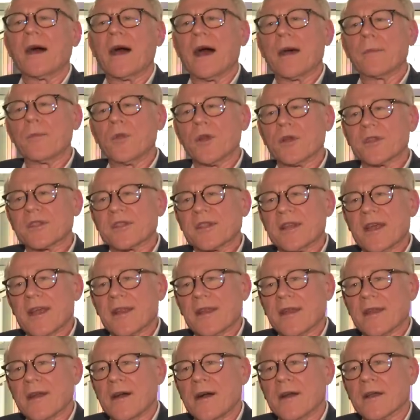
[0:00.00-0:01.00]
I'm not
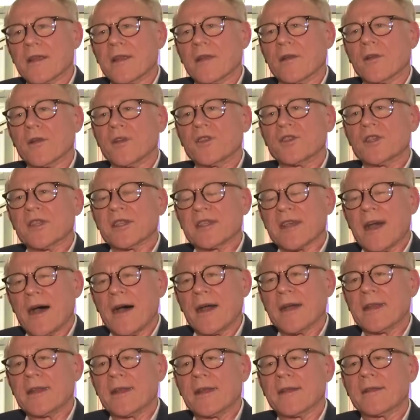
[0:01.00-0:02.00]
saying that archaeology is
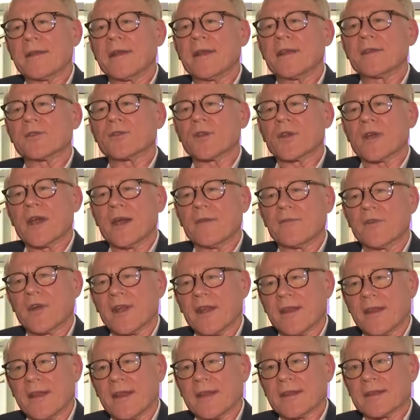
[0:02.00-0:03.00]
hiding things or
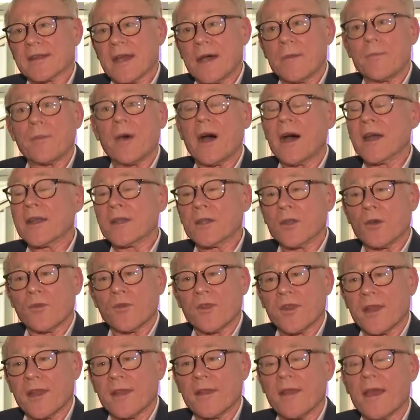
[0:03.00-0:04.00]
covering things up. I
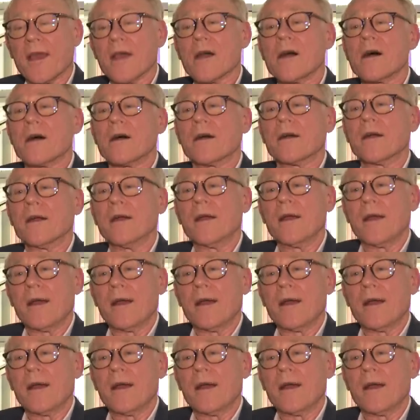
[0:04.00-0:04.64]
don't think they are.